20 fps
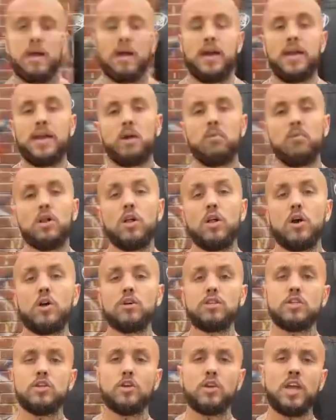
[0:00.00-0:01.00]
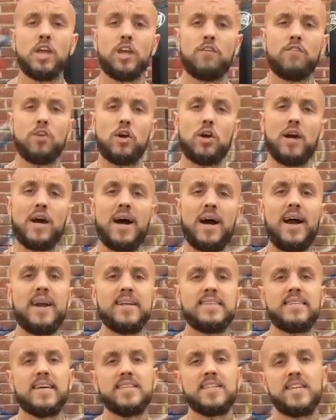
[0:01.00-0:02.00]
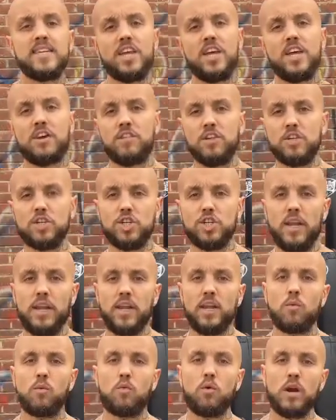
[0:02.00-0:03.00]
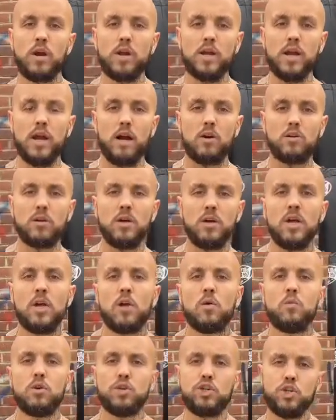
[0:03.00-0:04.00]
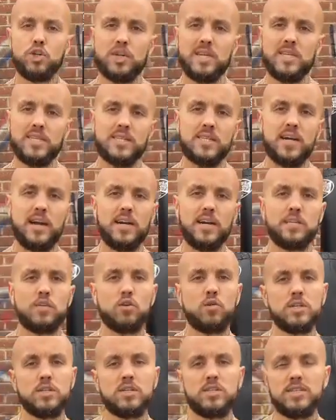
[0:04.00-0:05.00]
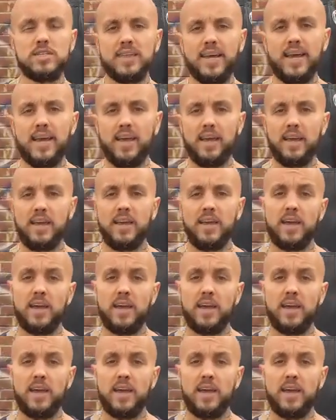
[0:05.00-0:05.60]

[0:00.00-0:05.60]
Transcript: and I will also give you a high intensity interval training workout which you can start doing today.